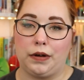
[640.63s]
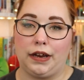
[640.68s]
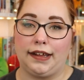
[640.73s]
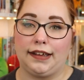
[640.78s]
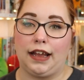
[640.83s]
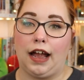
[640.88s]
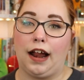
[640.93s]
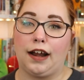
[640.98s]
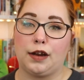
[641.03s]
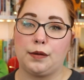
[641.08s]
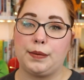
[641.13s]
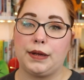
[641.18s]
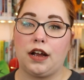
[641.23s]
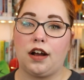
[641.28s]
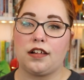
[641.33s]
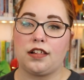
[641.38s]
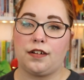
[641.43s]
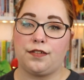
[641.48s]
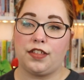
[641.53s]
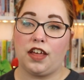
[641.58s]
but I got it
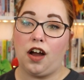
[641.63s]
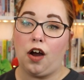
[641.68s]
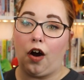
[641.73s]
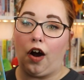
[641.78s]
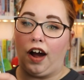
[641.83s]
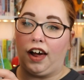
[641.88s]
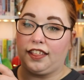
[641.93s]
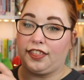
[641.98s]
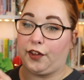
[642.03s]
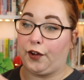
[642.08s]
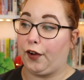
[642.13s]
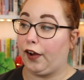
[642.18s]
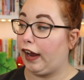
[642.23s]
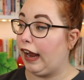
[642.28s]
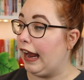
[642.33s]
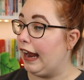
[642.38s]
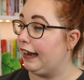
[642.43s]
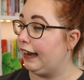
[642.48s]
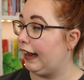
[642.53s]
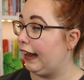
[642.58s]
because of the author,
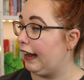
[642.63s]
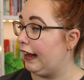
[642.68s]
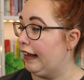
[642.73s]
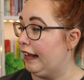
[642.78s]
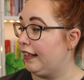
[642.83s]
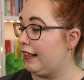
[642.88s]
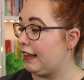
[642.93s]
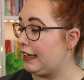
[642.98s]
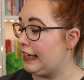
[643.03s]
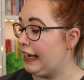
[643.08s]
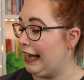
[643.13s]
and it is